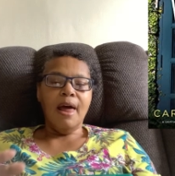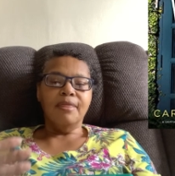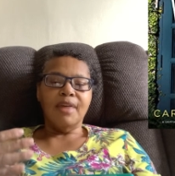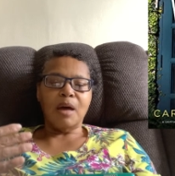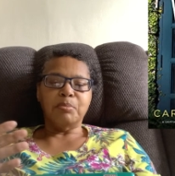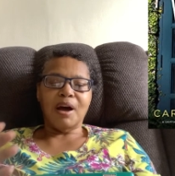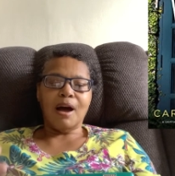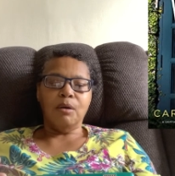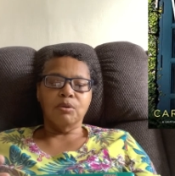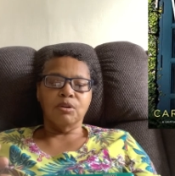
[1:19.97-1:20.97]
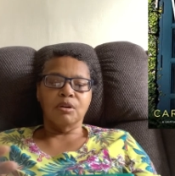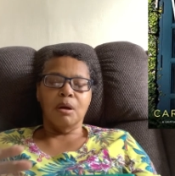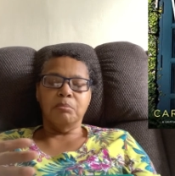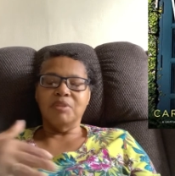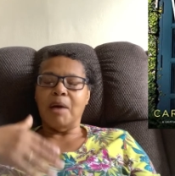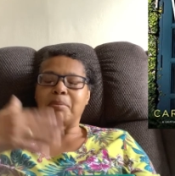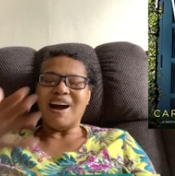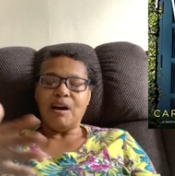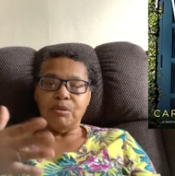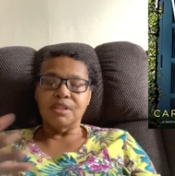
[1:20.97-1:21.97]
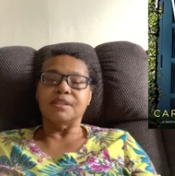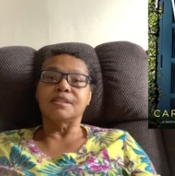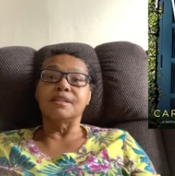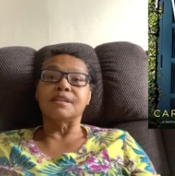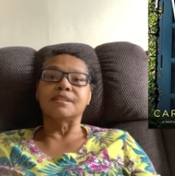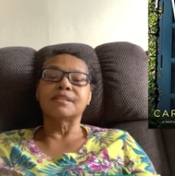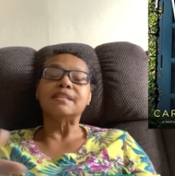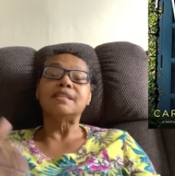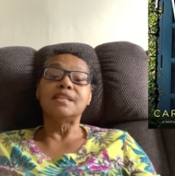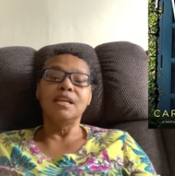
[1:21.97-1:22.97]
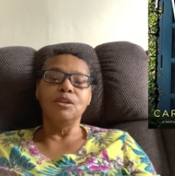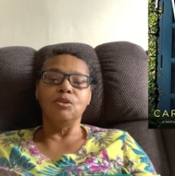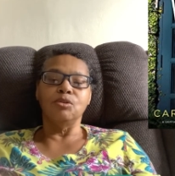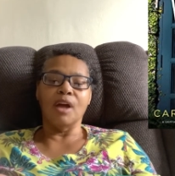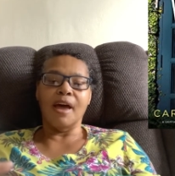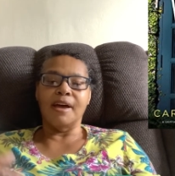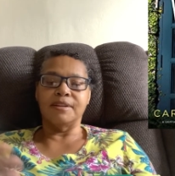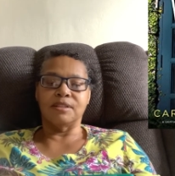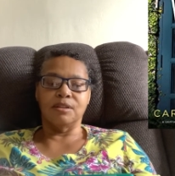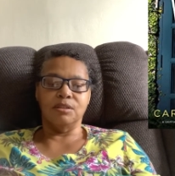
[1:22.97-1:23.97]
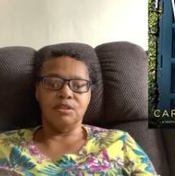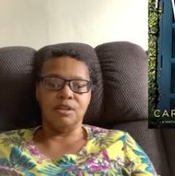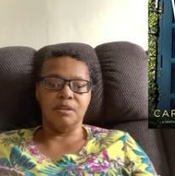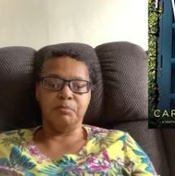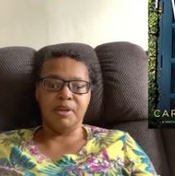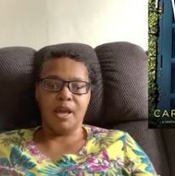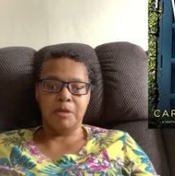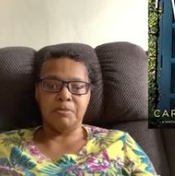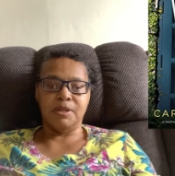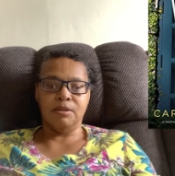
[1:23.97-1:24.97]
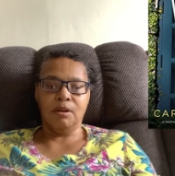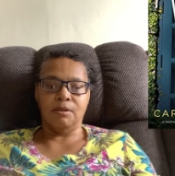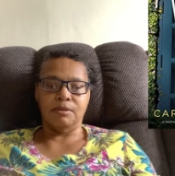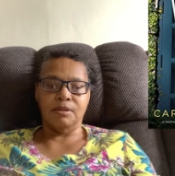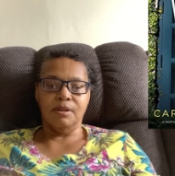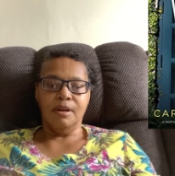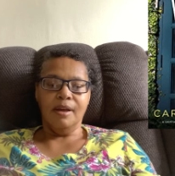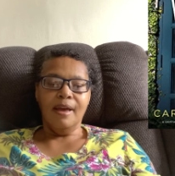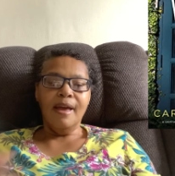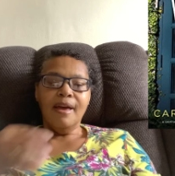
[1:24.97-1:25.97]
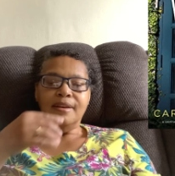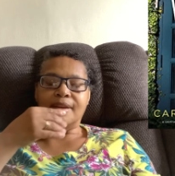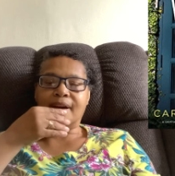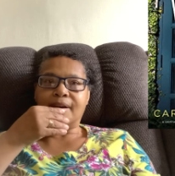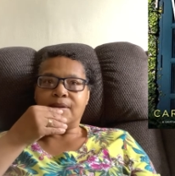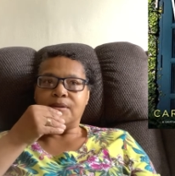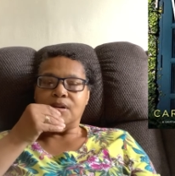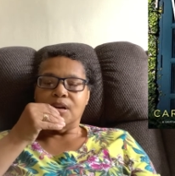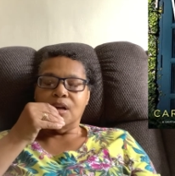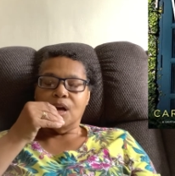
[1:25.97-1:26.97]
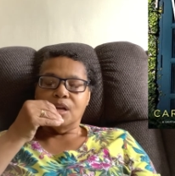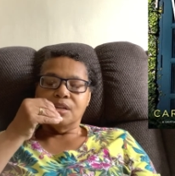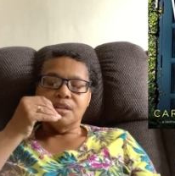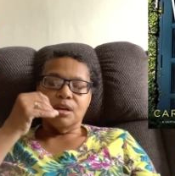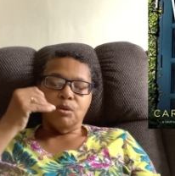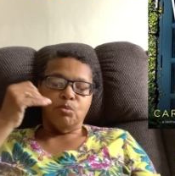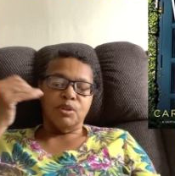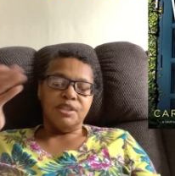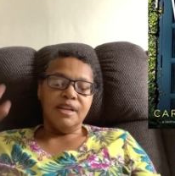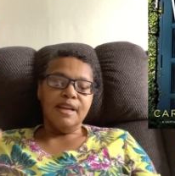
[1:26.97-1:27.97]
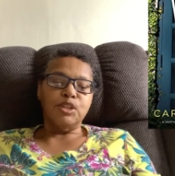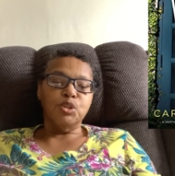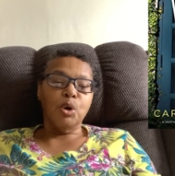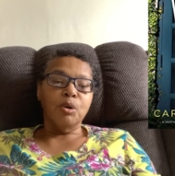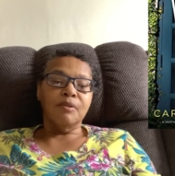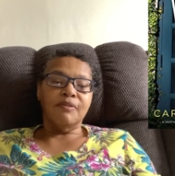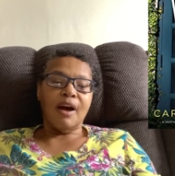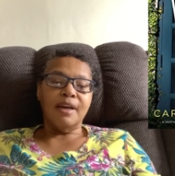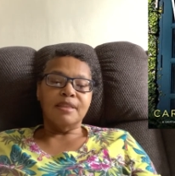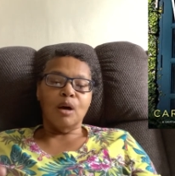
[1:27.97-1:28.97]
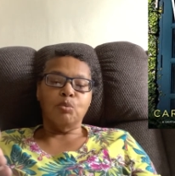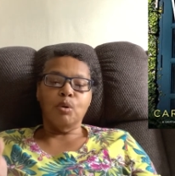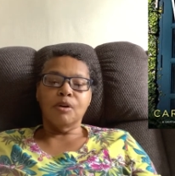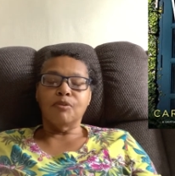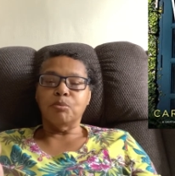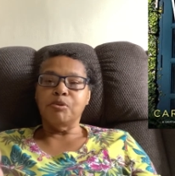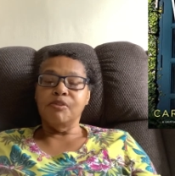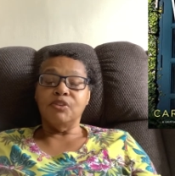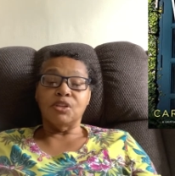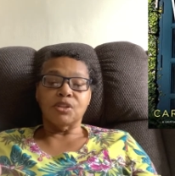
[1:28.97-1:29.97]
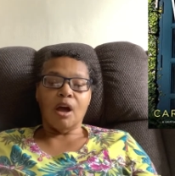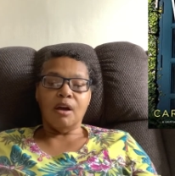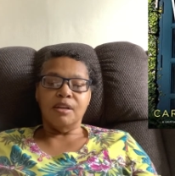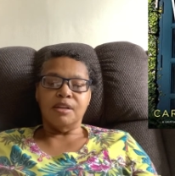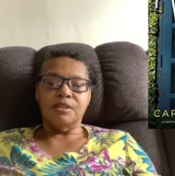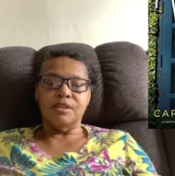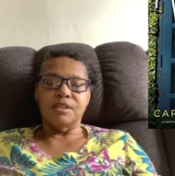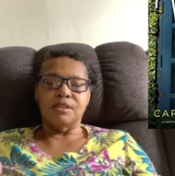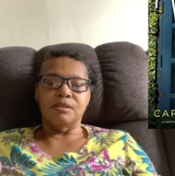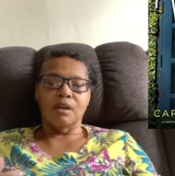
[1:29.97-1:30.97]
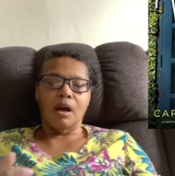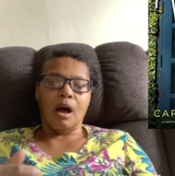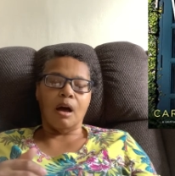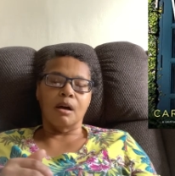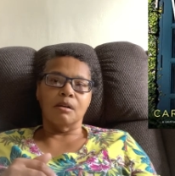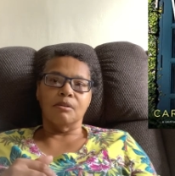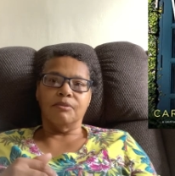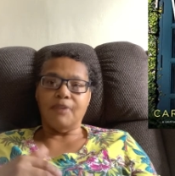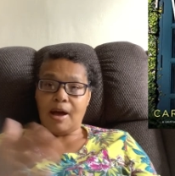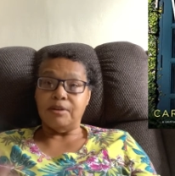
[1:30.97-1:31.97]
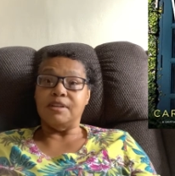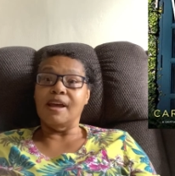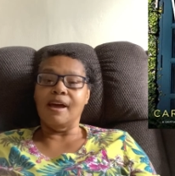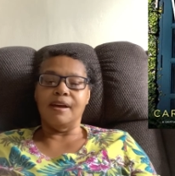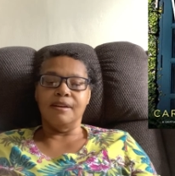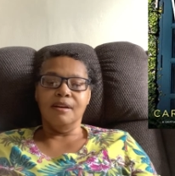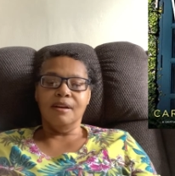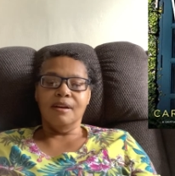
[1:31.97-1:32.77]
That power that powerlessness continued as she became an adult. Now, when she gets notified that one of her previous guardians is uh, found dead,